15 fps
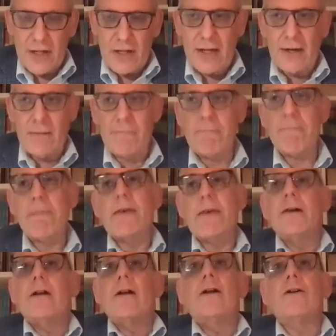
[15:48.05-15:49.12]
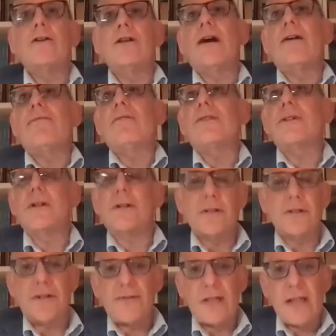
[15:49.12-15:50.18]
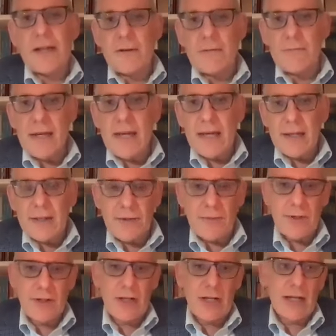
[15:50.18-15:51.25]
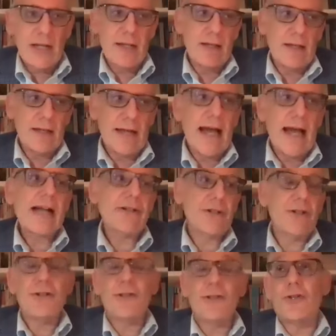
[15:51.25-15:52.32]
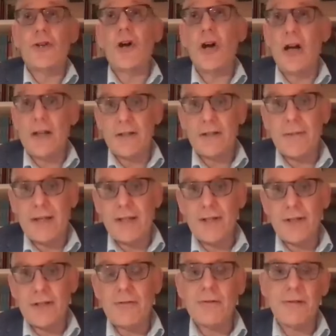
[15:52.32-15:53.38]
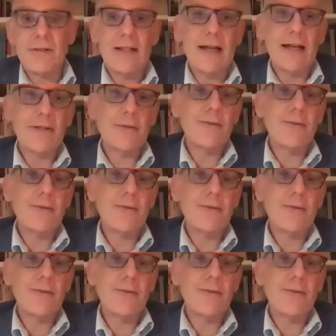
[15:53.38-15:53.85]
Her novel, The Girls of Slender Means, which I actually just taught to my students last